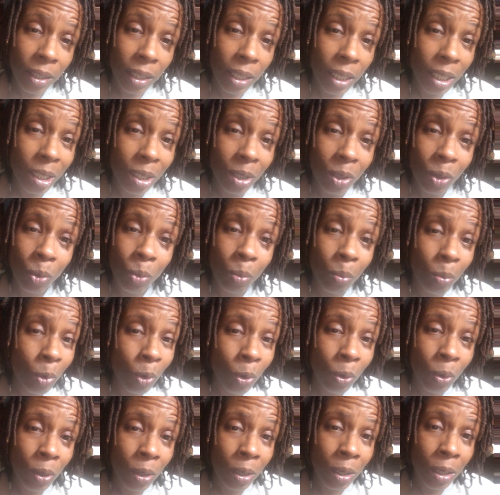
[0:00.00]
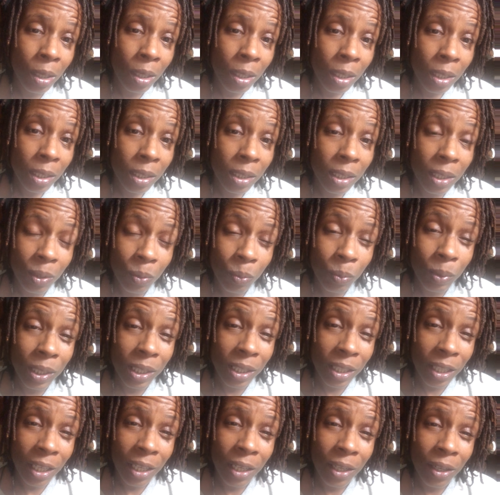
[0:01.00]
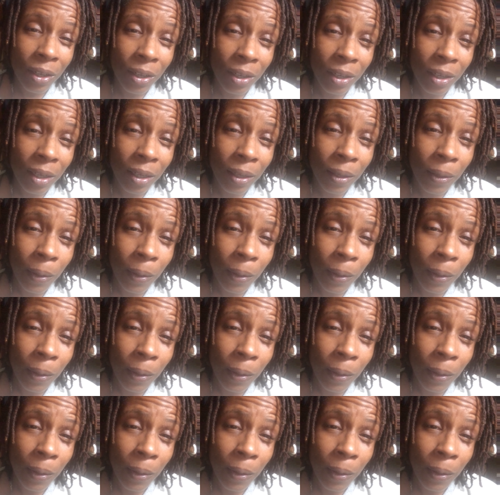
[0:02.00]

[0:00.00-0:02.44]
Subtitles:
and no more than what they are.